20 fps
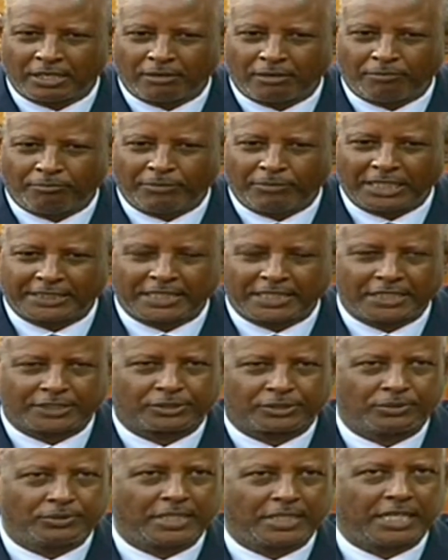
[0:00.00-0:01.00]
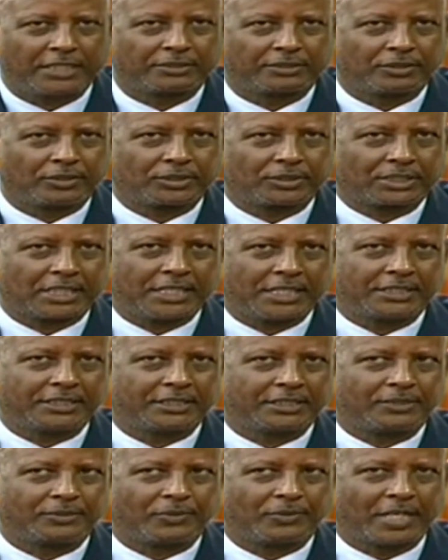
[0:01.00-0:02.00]
But as soon as those
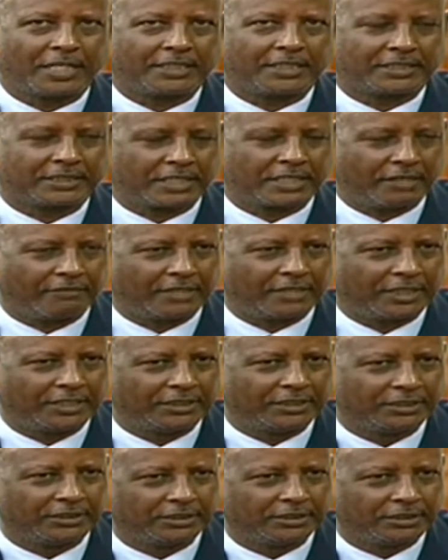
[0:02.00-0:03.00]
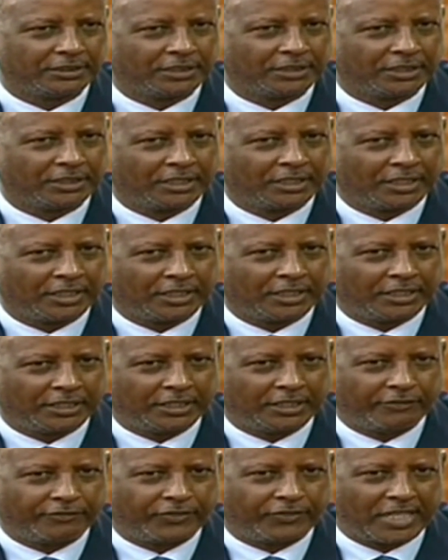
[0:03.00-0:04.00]
cases were discovered,
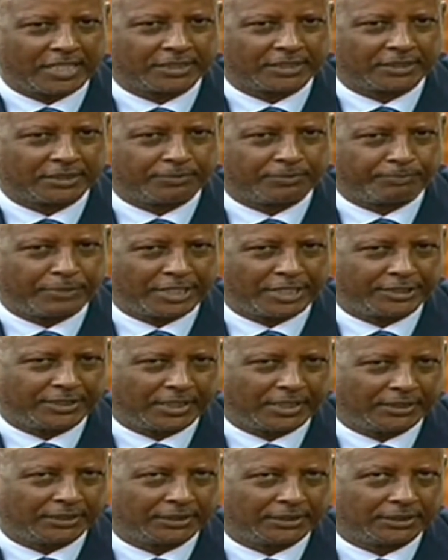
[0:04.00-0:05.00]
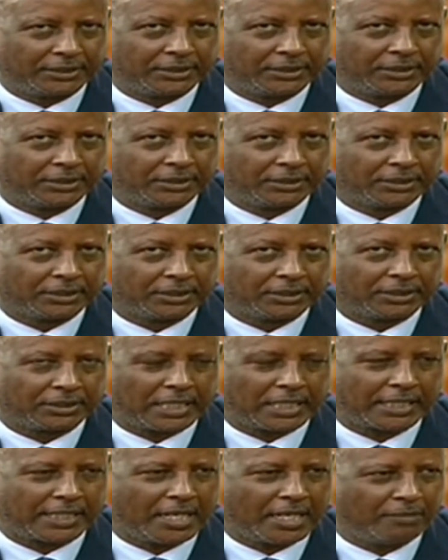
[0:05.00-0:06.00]
the first patients
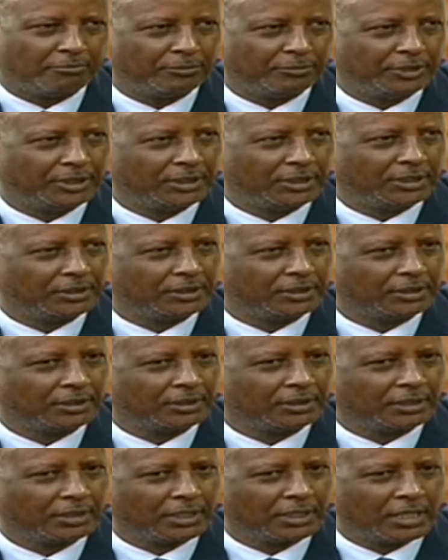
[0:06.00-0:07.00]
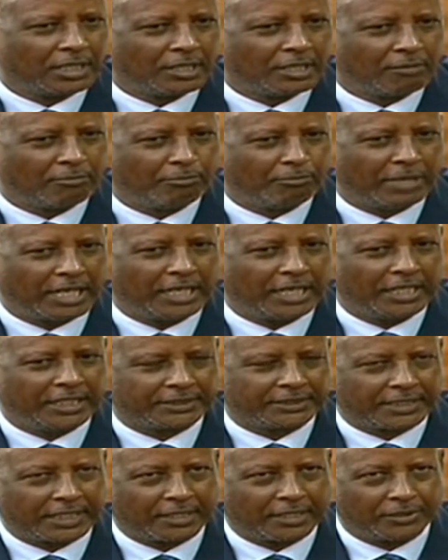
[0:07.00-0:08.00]
succumbed. But
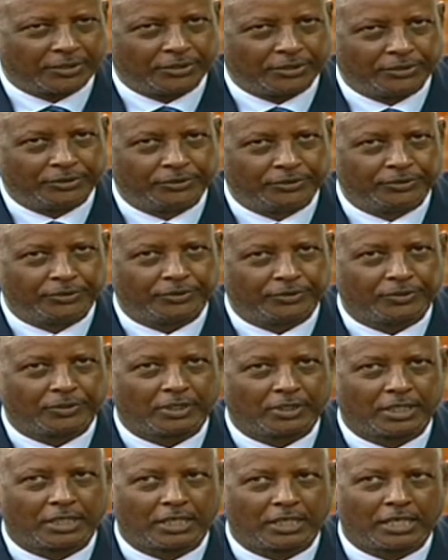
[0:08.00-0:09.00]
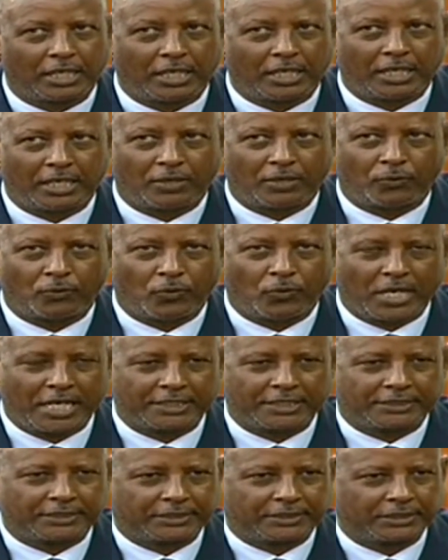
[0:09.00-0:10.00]
later on,
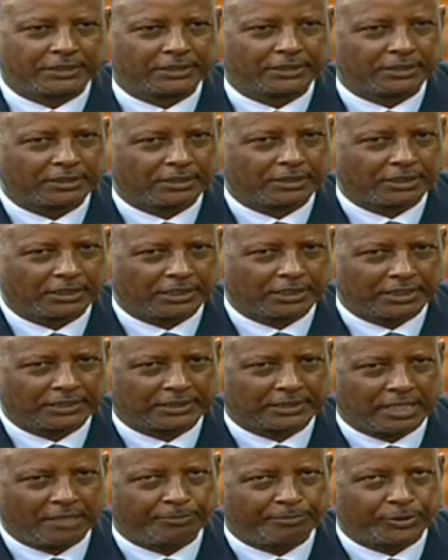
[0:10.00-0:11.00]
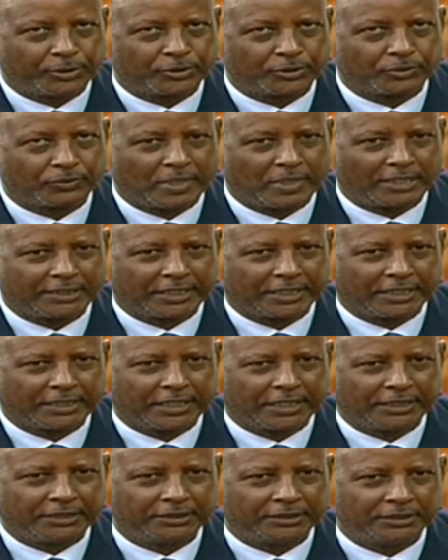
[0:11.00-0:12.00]
once the samples were
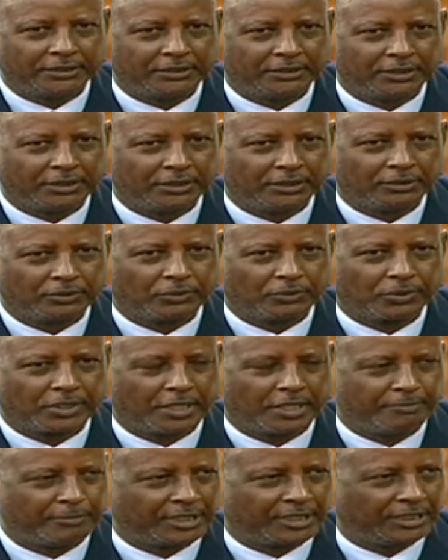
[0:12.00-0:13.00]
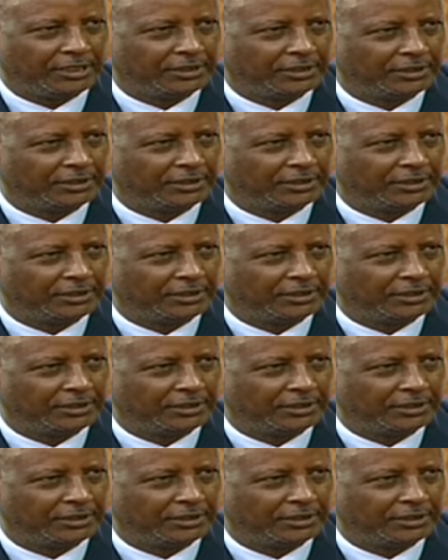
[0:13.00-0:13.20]
taken to KEMRI,